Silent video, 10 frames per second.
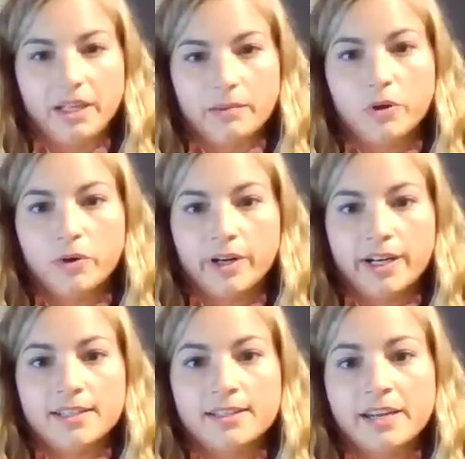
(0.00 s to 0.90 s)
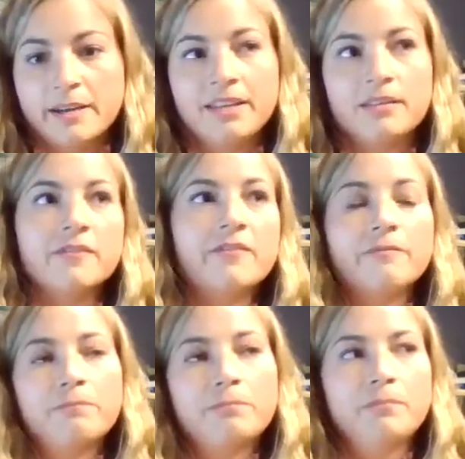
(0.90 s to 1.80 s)
important. I mean, the
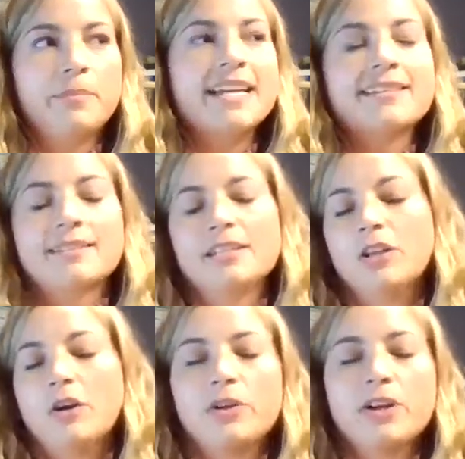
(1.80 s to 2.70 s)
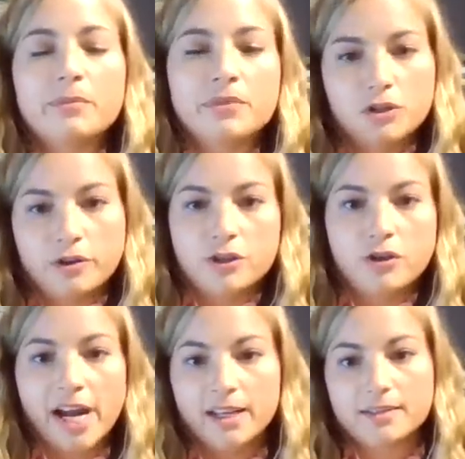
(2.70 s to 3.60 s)
basis, we come jury
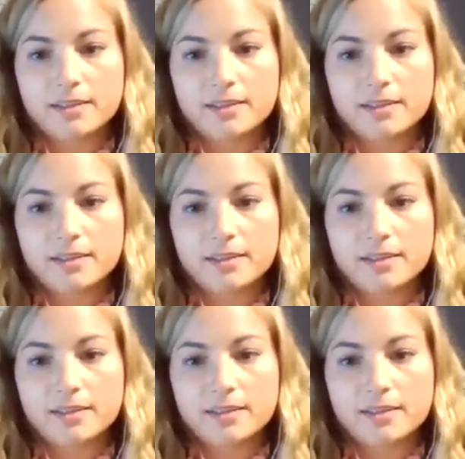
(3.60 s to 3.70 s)
trials,